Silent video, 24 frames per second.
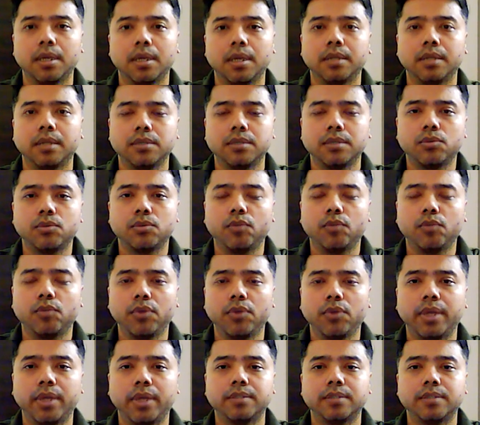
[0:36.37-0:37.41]
Just to give you a
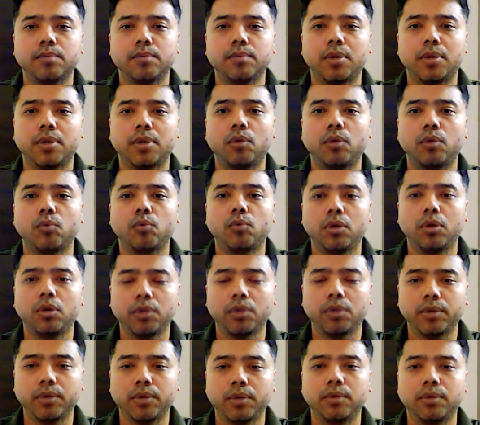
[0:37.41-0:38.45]
heads up around what we are going
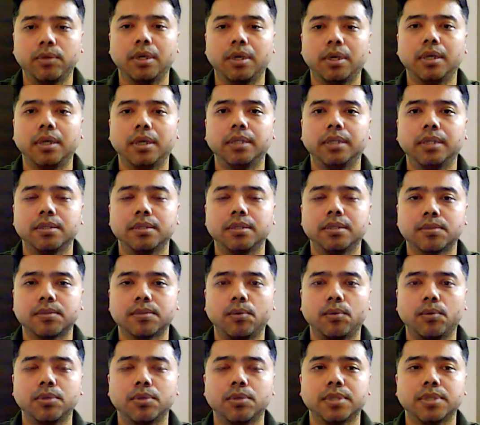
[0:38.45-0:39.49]
to learn in this
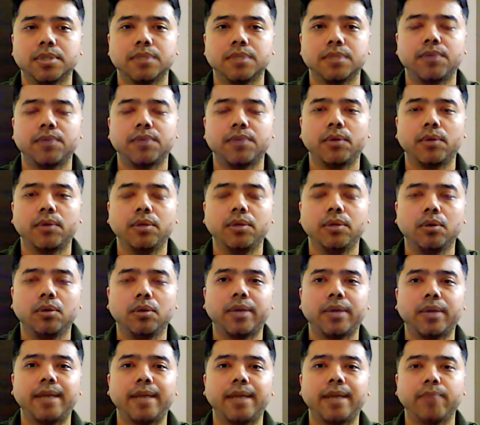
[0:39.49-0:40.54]
course is we are going to look
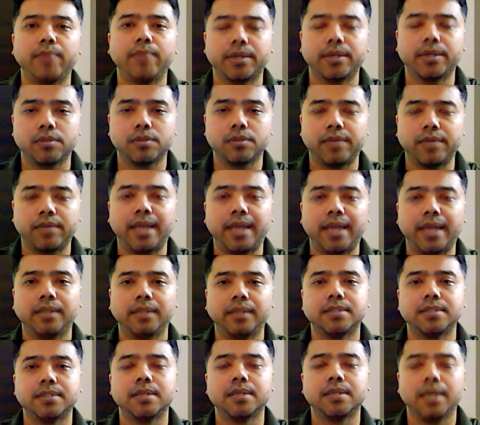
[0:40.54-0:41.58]
at Microsoft
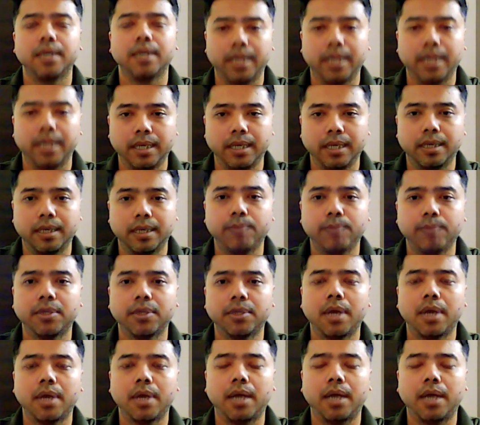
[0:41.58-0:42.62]
Ads in depth,
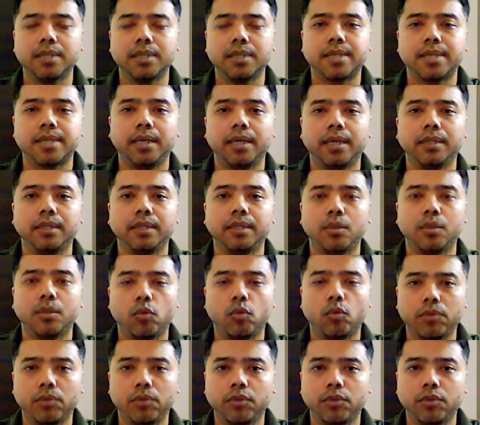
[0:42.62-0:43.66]
understanding the
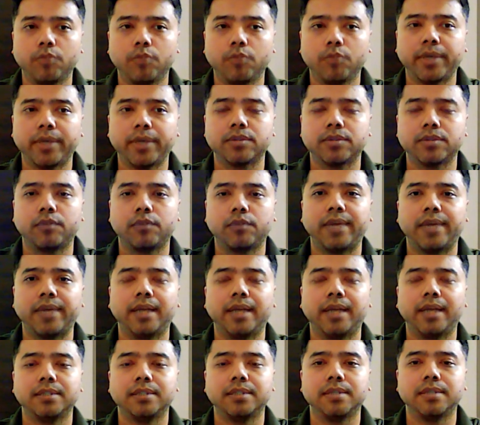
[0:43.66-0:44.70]
overview of Microsoft Ads,
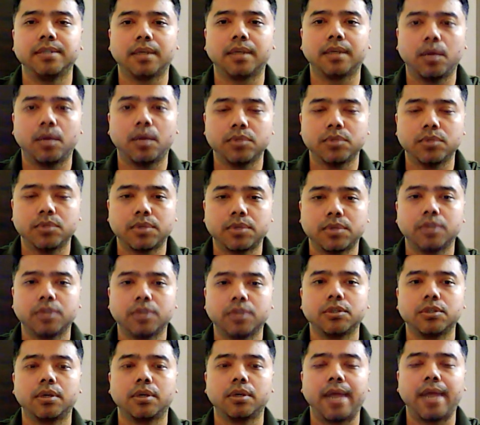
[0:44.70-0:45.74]
the account
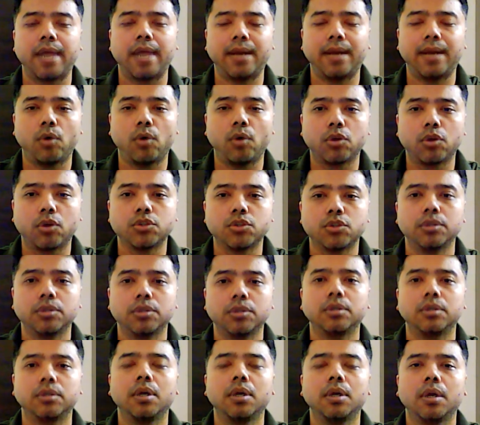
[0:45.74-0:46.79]
structure, ad
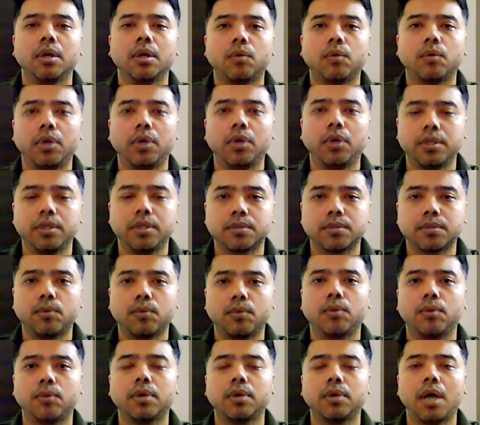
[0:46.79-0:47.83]
auction, quality
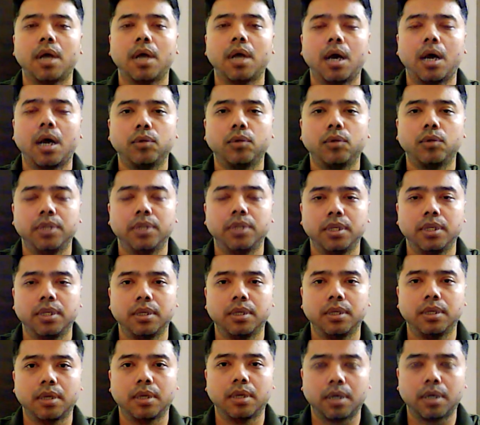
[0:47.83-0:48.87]
score, how the
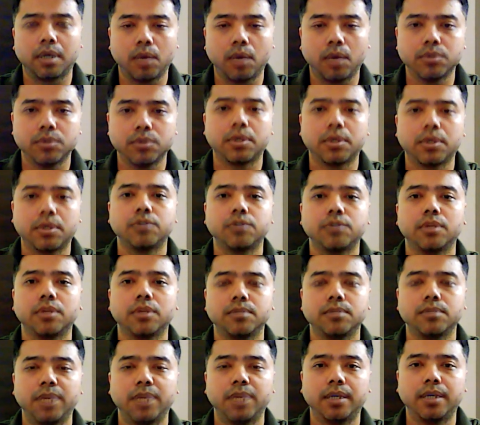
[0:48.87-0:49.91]
account structure is
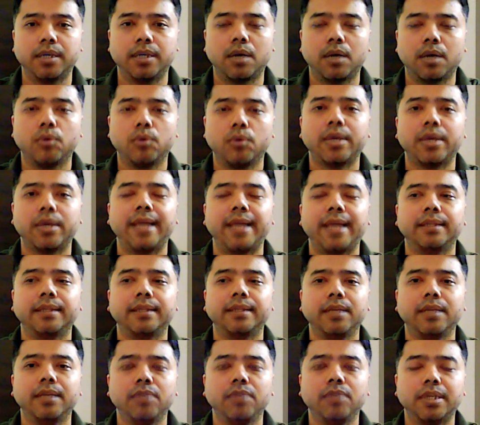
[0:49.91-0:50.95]
built out, and then
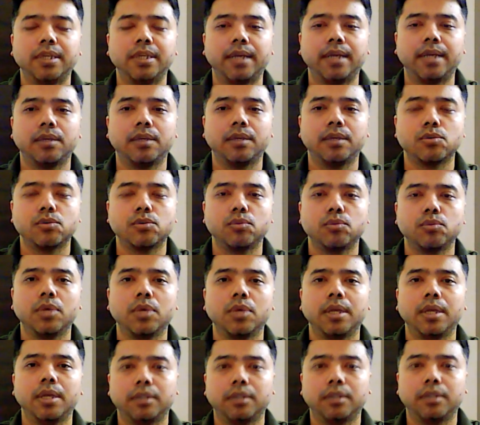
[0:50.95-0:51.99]
we'll get into
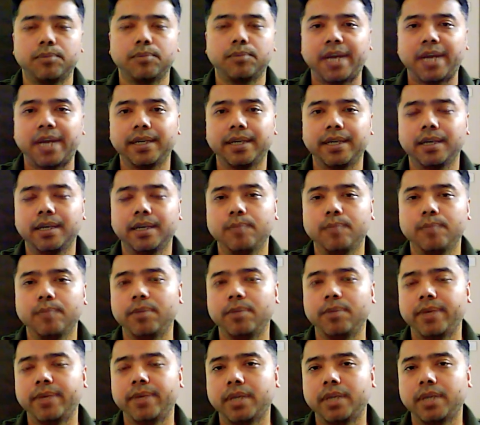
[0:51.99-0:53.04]
the practical
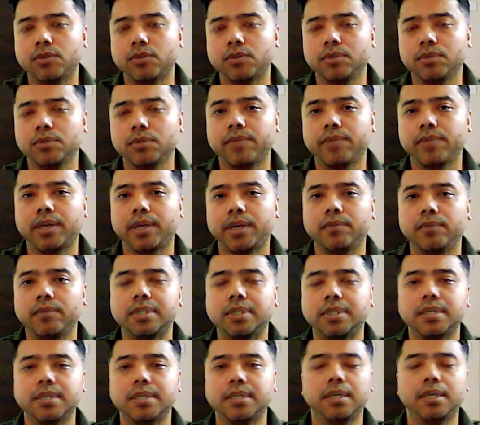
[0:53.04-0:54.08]
implementation wherein we'll
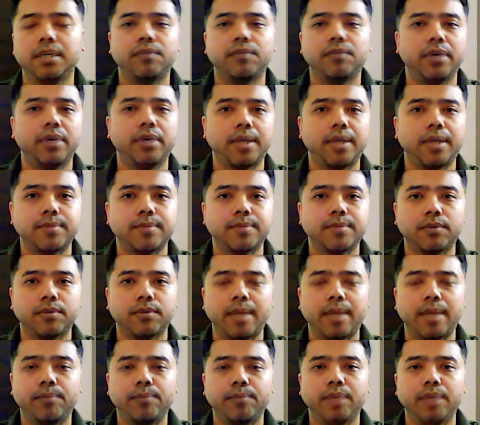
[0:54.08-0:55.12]
see different types of
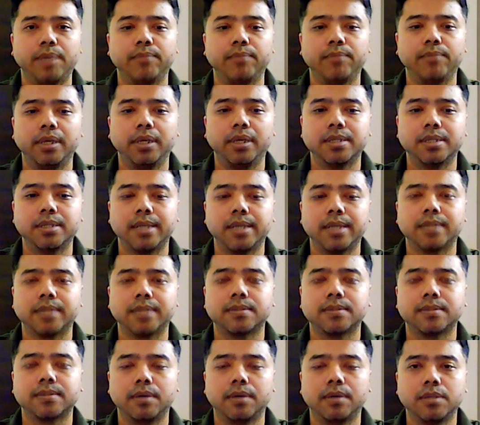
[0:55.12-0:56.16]
campaign builds like
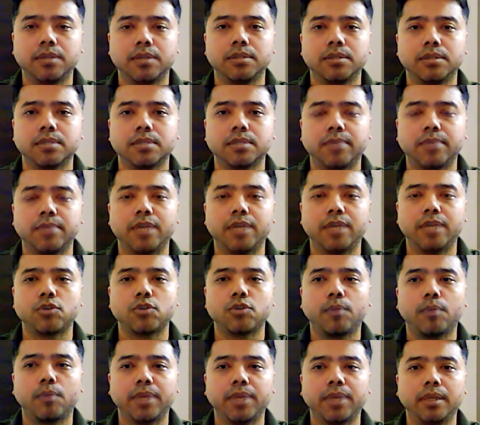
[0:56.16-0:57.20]
search, display,
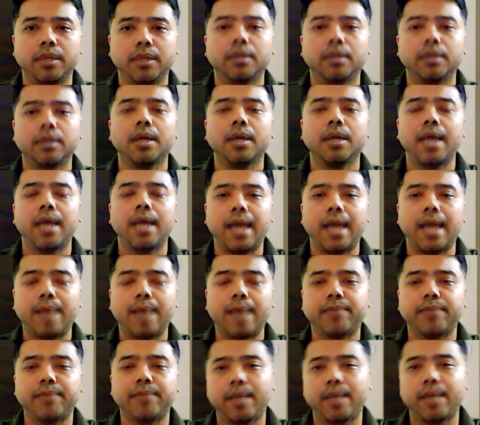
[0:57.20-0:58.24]
shopping, app
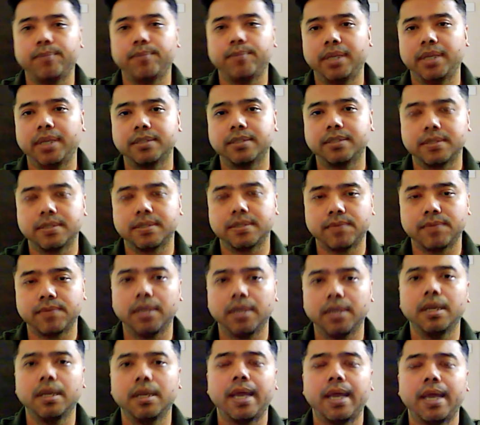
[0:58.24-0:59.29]
campaigns as well,
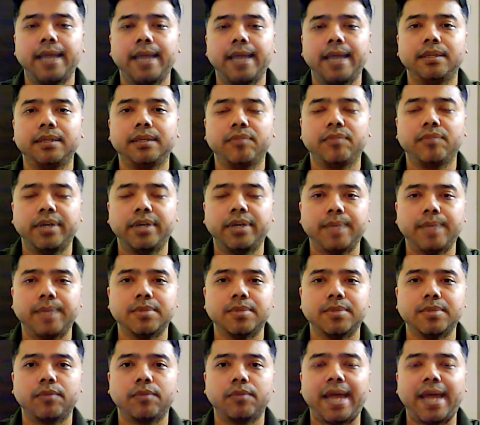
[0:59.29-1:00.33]
and the different types of
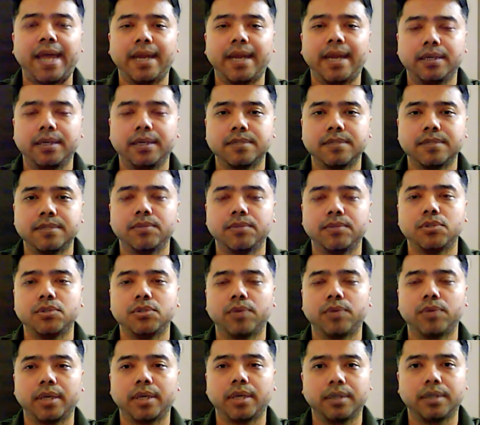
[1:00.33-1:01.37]
ads which you can
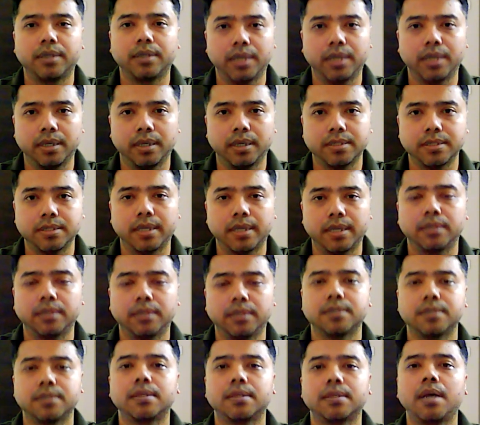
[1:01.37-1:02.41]
create inside this.
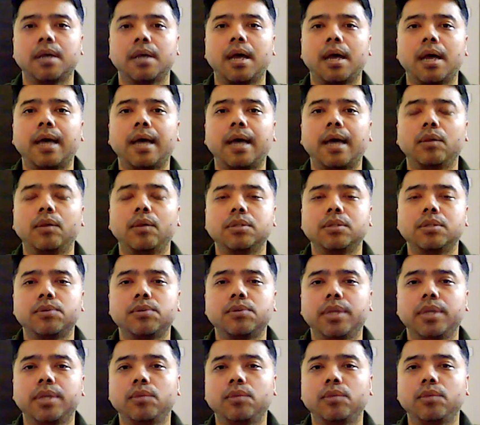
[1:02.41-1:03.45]
I'll also take
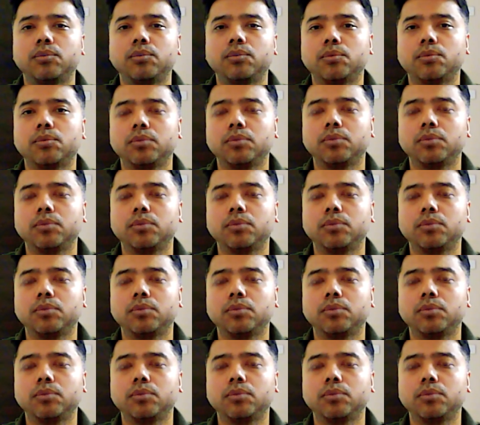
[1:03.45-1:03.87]
you through the